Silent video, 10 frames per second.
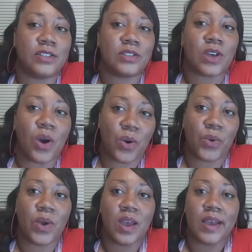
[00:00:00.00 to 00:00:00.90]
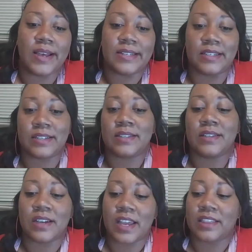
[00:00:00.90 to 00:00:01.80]
So just
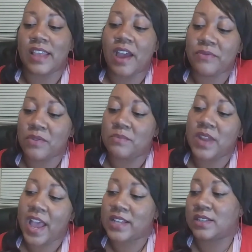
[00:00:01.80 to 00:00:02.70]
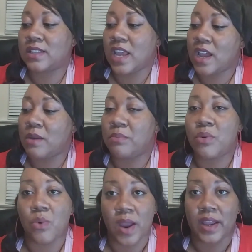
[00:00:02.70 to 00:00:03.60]
look at that from that
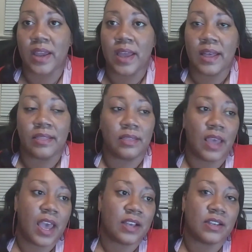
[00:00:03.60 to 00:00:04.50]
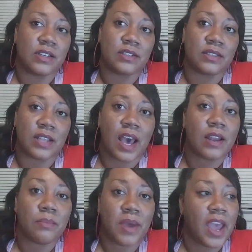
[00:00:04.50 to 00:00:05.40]
standpoint. That is
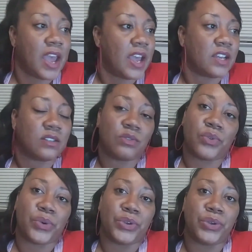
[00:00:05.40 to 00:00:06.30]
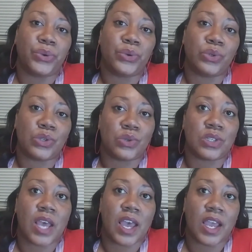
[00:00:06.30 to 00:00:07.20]
not a pass for you to
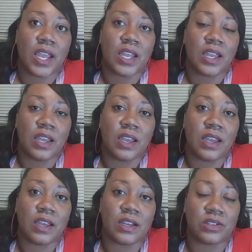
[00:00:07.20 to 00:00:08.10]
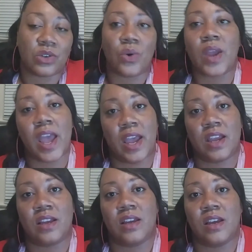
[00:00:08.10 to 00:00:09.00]
say it's
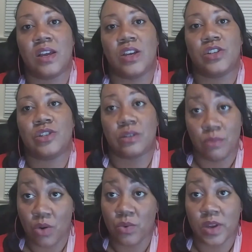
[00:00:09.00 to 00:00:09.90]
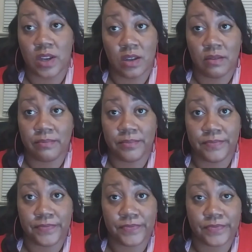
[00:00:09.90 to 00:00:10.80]
okay to smoke weed
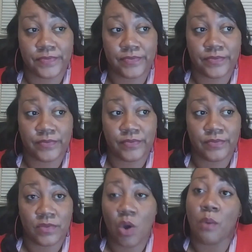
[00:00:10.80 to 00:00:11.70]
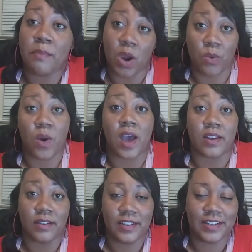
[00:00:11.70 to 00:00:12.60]
or
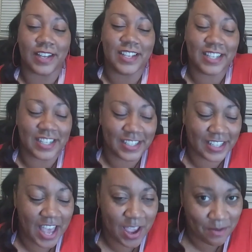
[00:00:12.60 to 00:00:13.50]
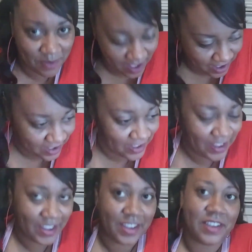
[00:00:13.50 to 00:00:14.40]
marijuana. Same thing.
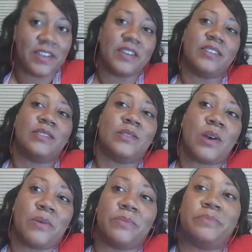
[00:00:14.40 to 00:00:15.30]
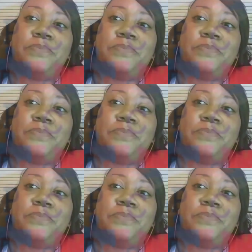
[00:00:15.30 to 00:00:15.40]
So